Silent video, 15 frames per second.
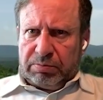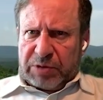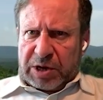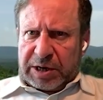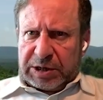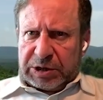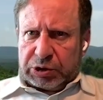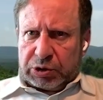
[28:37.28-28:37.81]

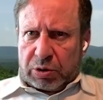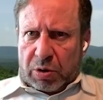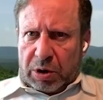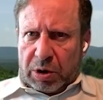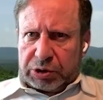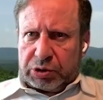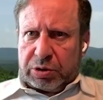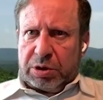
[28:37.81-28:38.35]
that is
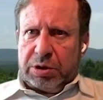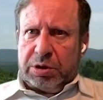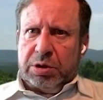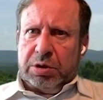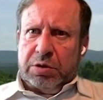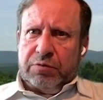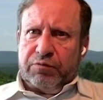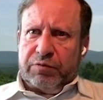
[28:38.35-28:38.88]
largely
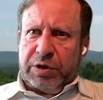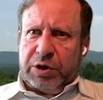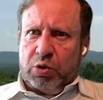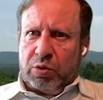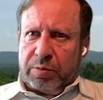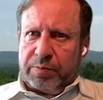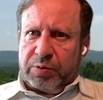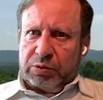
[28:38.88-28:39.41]

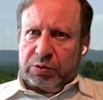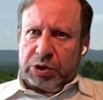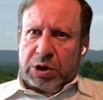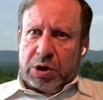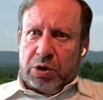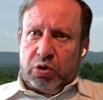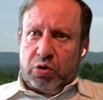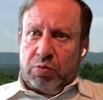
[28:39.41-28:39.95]
renewables,
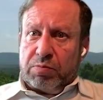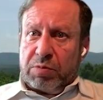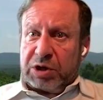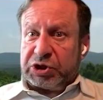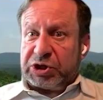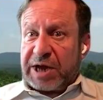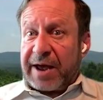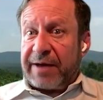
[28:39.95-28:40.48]
you
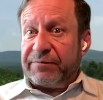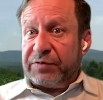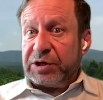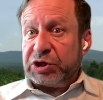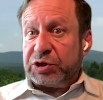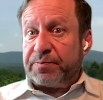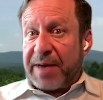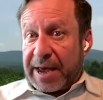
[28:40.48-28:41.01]
must have
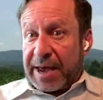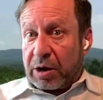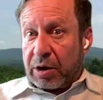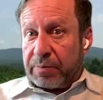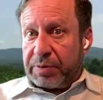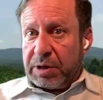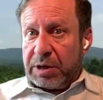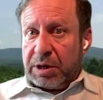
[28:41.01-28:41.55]
this
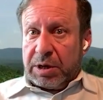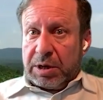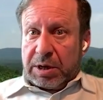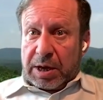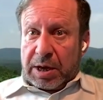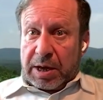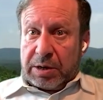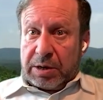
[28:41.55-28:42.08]
backup.
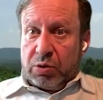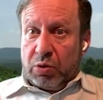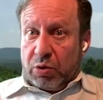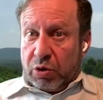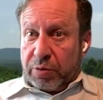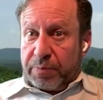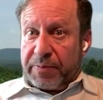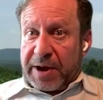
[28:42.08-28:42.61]
And
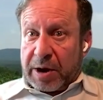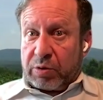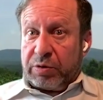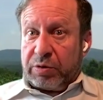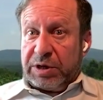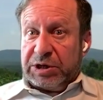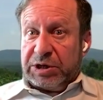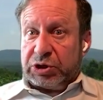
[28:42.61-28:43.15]
nuclear
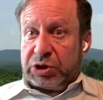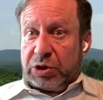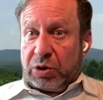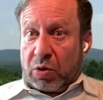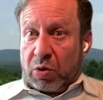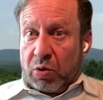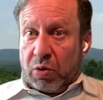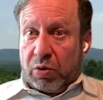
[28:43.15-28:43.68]
power is the
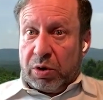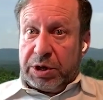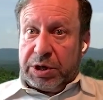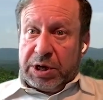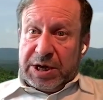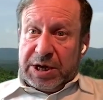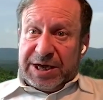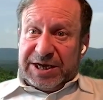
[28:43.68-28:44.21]

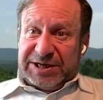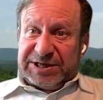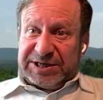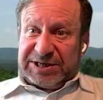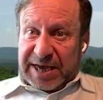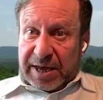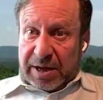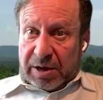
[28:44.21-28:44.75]
only
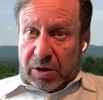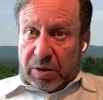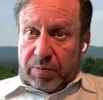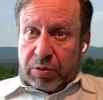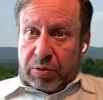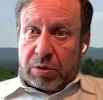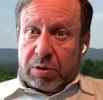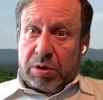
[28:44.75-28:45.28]

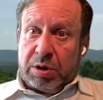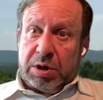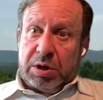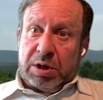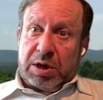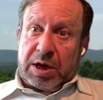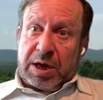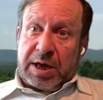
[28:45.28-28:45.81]
scalable
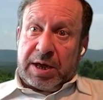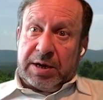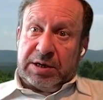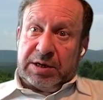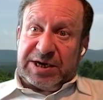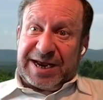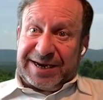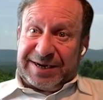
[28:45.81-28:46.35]

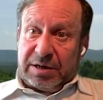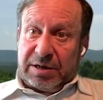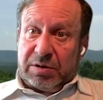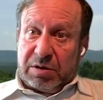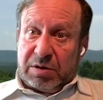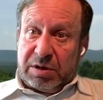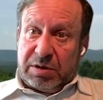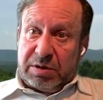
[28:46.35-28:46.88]
and
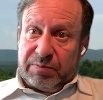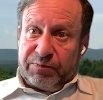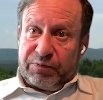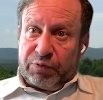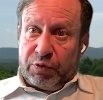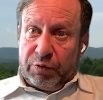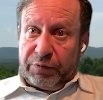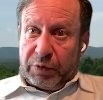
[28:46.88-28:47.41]
technically
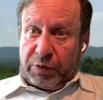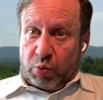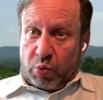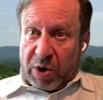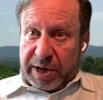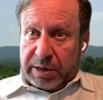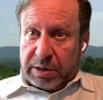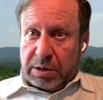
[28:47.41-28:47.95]
proven
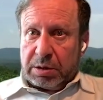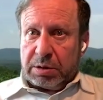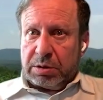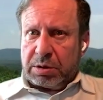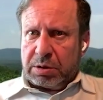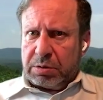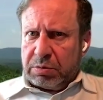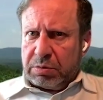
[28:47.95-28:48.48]
way
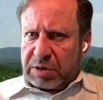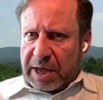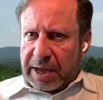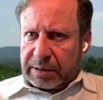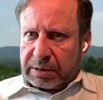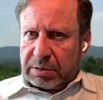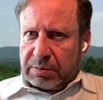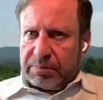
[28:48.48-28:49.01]
to do that.